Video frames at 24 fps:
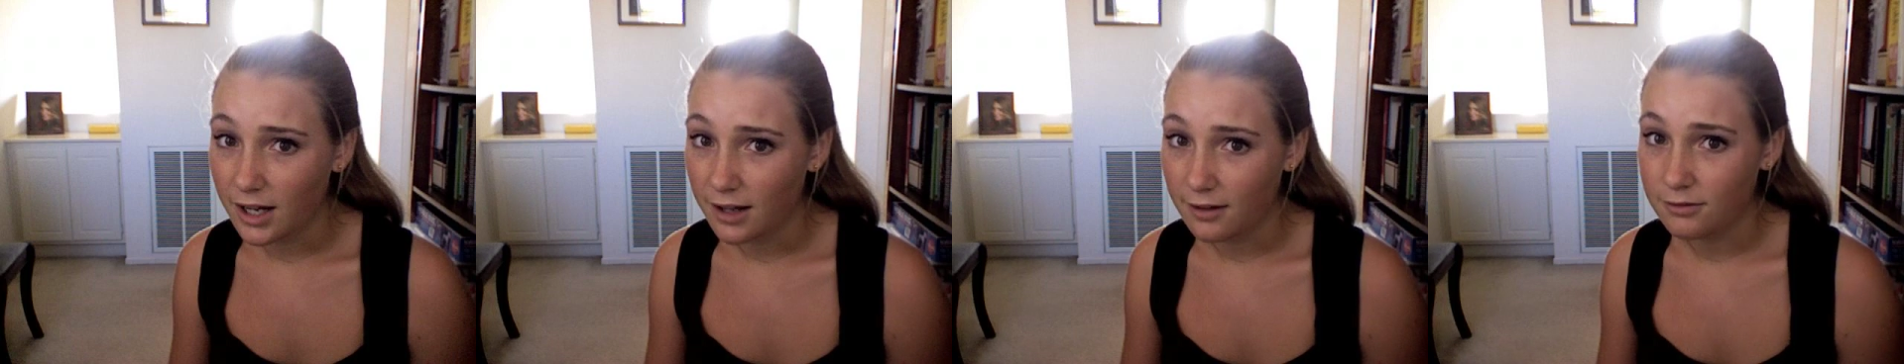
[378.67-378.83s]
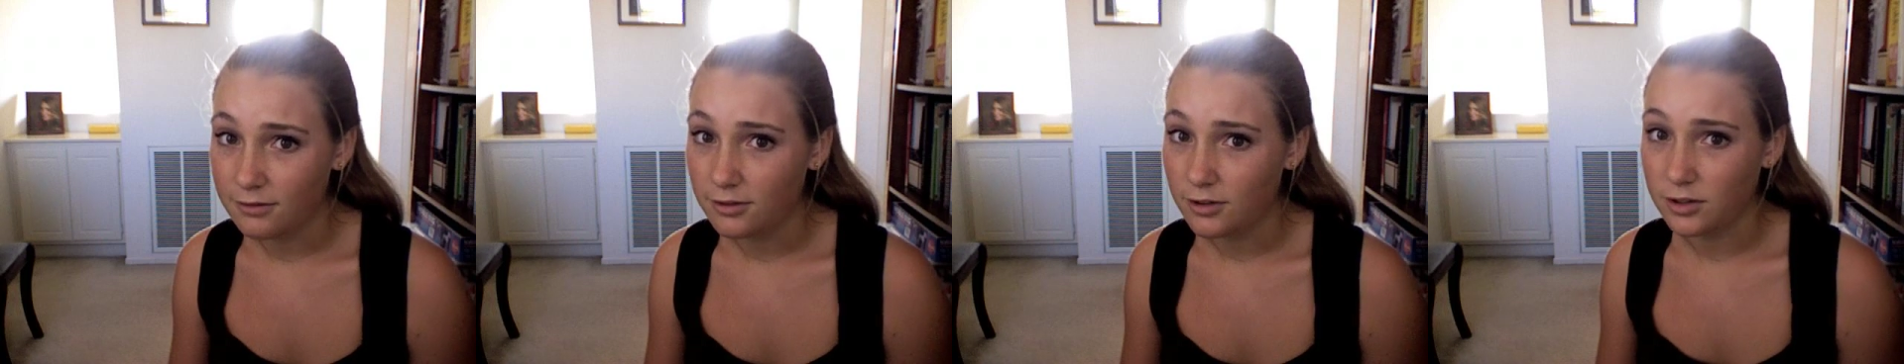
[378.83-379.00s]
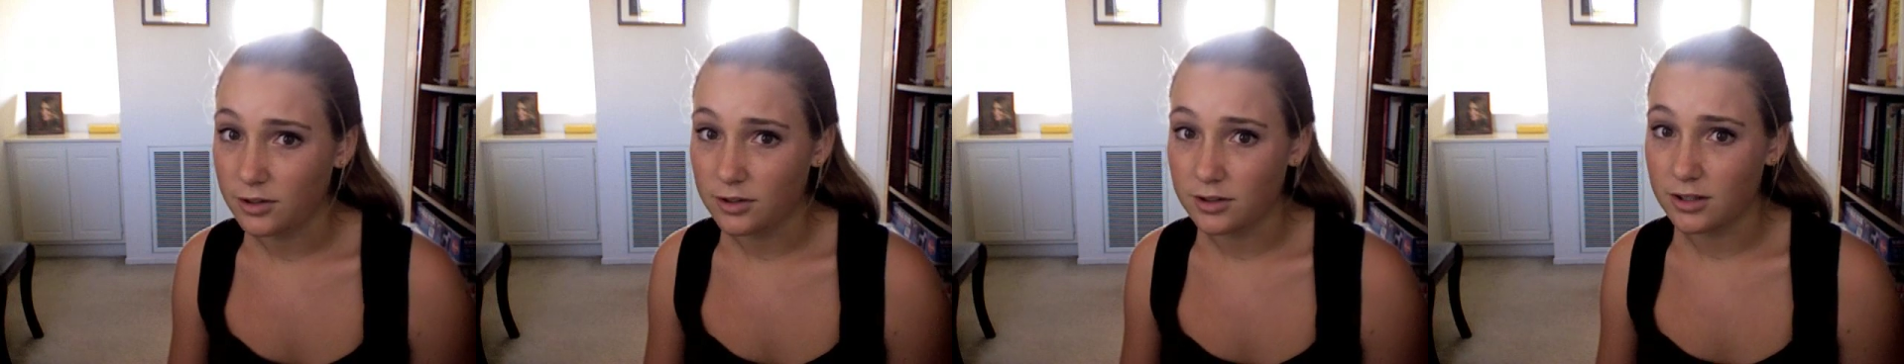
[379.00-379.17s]

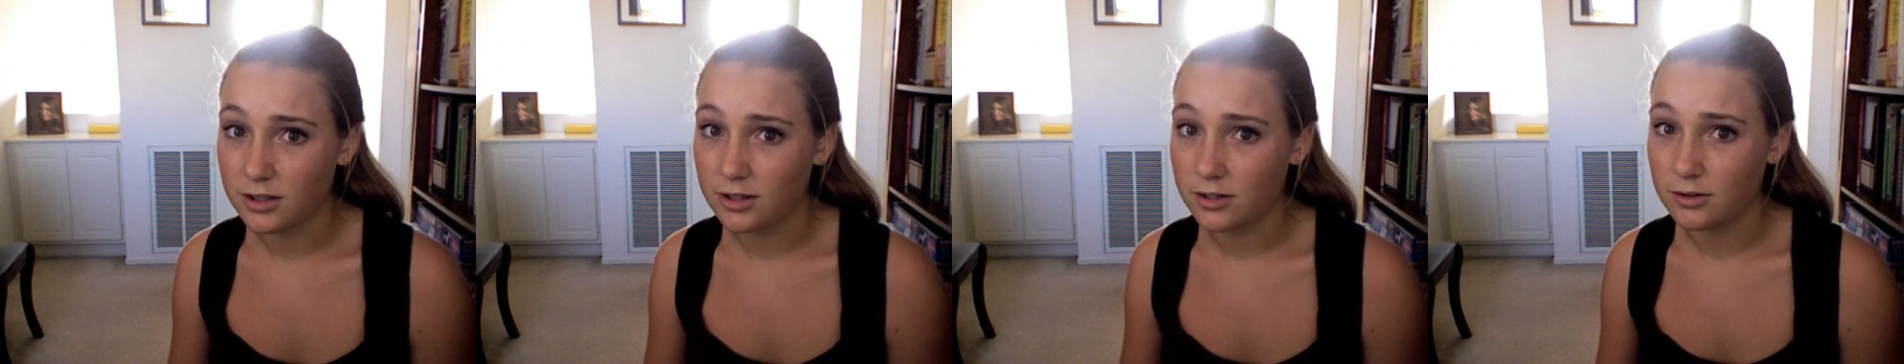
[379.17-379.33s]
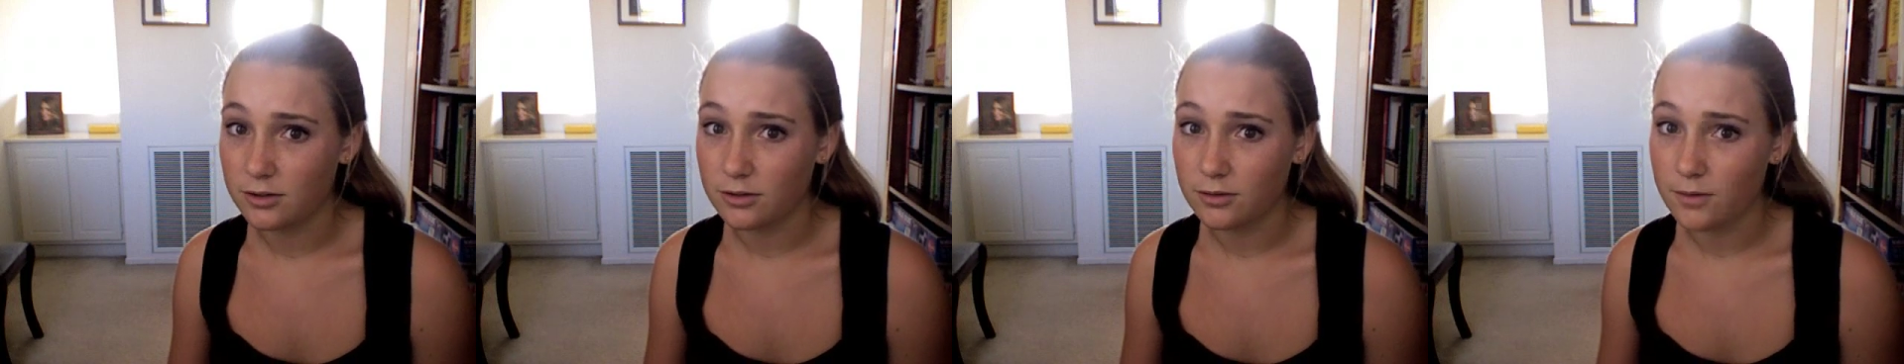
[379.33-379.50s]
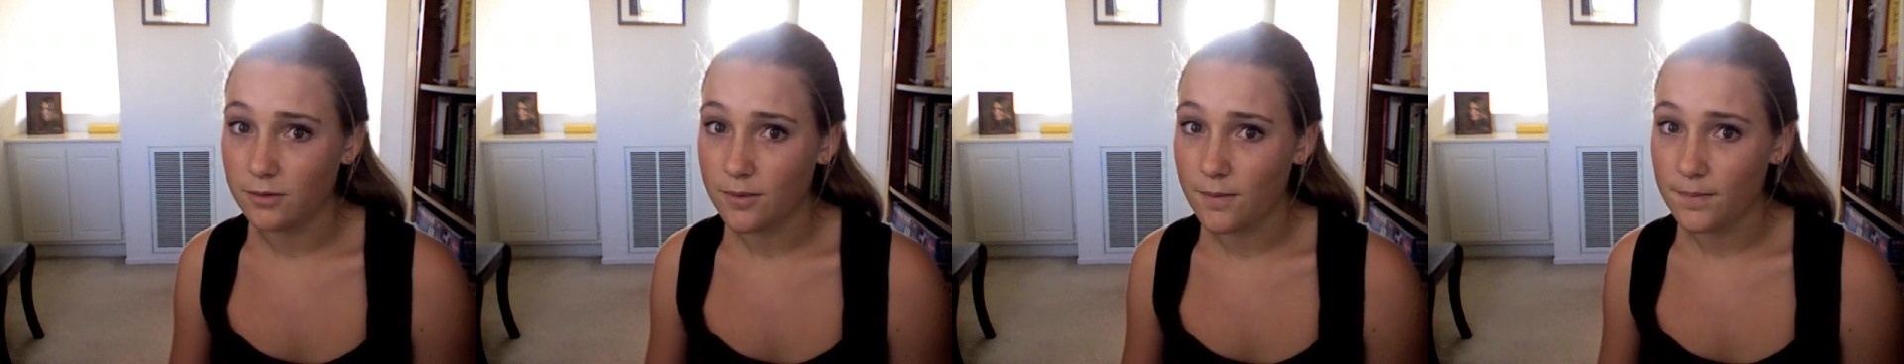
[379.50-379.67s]

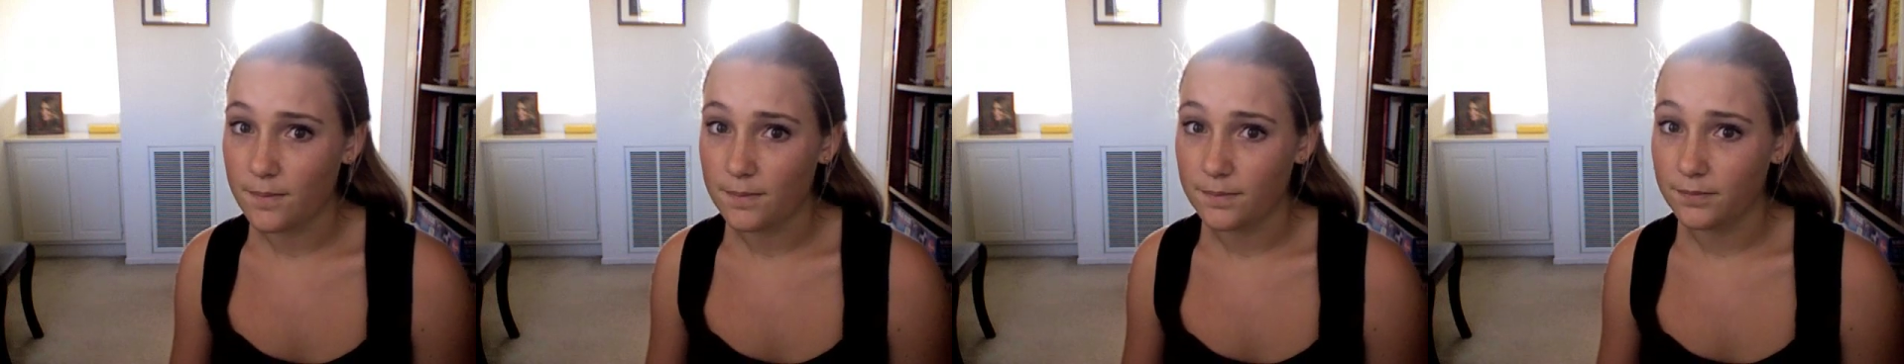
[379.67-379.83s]
iPhoto,